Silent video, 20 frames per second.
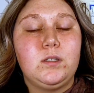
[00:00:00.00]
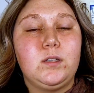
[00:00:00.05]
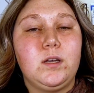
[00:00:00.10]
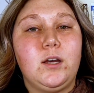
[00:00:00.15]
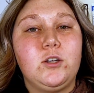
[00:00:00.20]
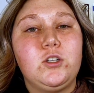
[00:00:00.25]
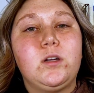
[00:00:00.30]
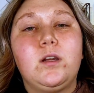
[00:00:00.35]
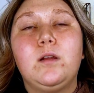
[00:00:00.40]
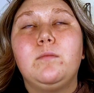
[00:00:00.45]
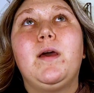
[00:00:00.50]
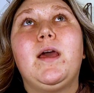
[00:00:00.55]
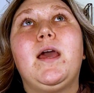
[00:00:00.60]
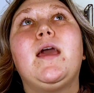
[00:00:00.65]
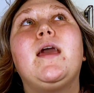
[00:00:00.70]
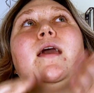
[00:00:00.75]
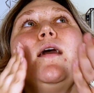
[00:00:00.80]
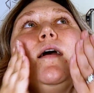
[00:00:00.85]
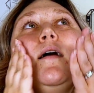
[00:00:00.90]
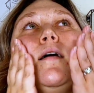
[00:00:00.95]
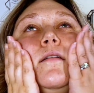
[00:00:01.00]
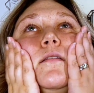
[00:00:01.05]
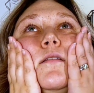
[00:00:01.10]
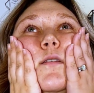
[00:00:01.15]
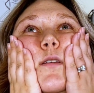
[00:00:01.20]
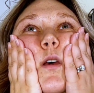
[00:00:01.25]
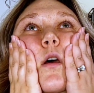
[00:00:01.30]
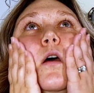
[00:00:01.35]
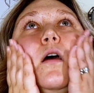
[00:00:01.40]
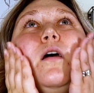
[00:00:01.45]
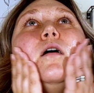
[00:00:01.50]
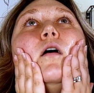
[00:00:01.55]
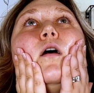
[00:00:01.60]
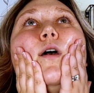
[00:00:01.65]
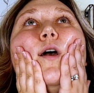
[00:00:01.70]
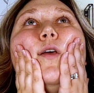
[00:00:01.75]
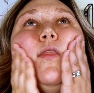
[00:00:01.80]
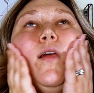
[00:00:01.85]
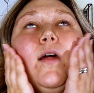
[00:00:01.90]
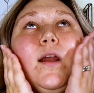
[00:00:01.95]
massage it in my hands,
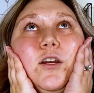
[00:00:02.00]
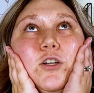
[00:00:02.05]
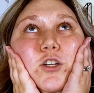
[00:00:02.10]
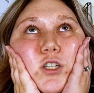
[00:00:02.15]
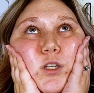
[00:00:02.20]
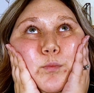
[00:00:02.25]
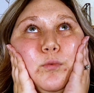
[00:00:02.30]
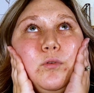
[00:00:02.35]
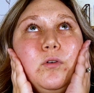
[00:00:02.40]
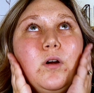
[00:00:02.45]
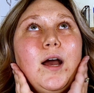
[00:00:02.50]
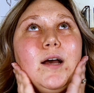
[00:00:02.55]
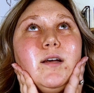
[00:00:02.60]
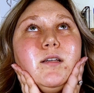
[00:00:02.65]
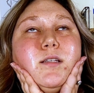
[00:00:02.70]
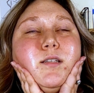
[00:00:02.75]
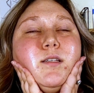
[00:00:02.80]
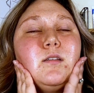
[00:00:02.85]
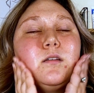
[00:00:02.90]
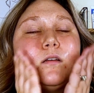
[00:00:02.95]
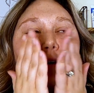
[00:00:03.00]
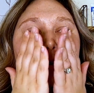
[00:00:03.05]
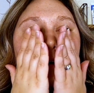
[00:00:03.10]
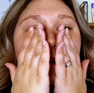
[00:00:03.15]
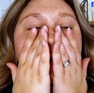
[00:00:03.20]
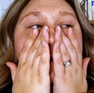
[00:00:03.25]
and then I just press